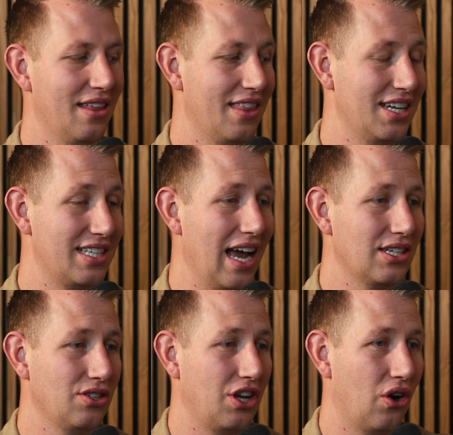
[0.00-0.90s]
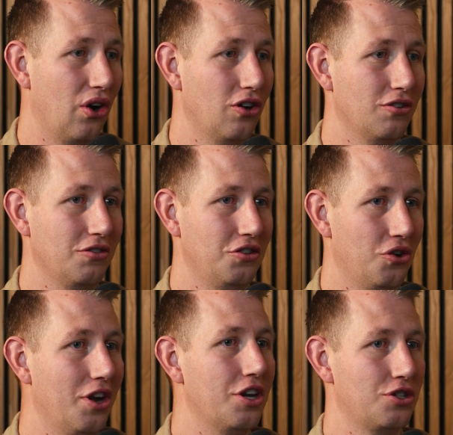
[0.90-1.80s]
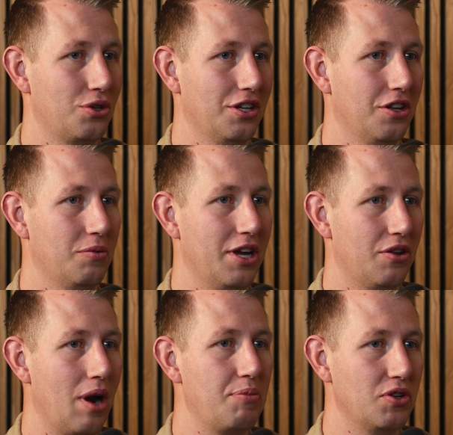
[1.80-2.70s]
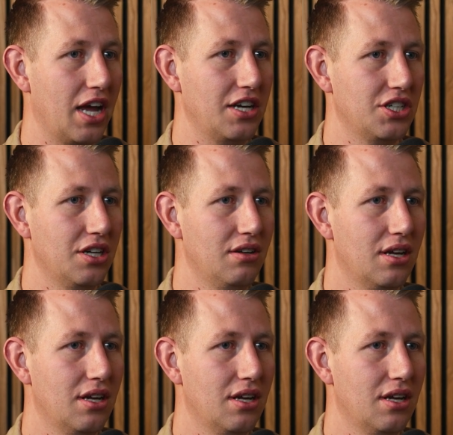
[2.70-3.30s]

That it's actually hurt your industry a little bit in the reputation.